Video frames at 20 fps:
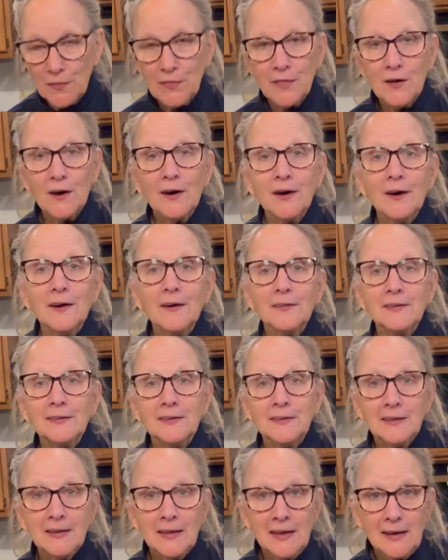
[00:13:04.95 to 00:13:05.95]
the
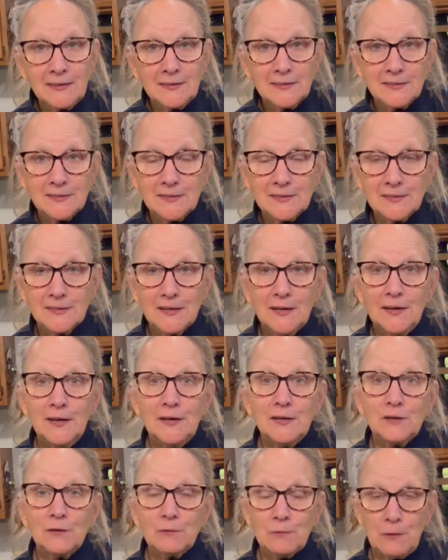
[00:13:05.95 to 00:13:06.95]
next
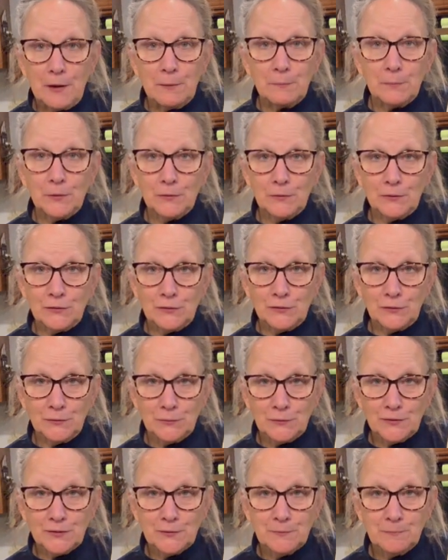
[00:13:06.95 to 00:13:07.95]
cranberry
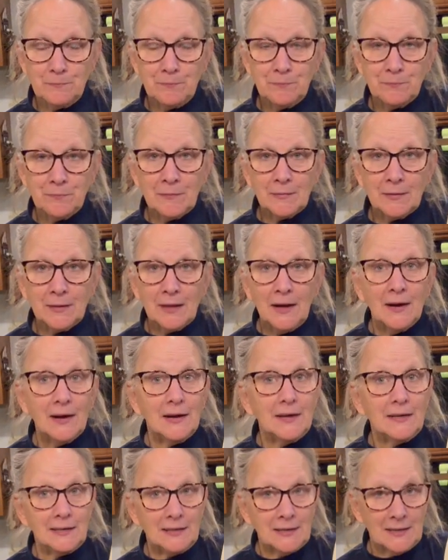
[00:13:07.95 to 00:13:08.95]
juice
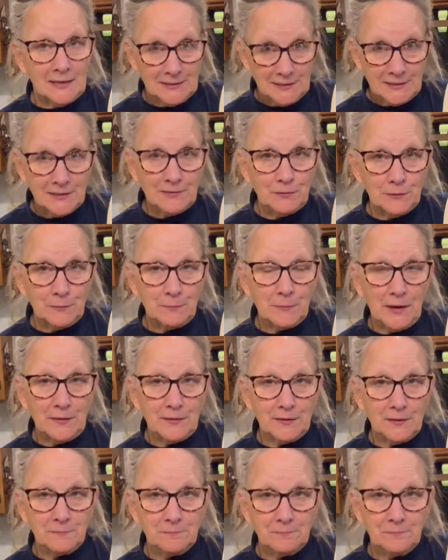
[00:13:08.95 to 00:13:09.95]
in a different method.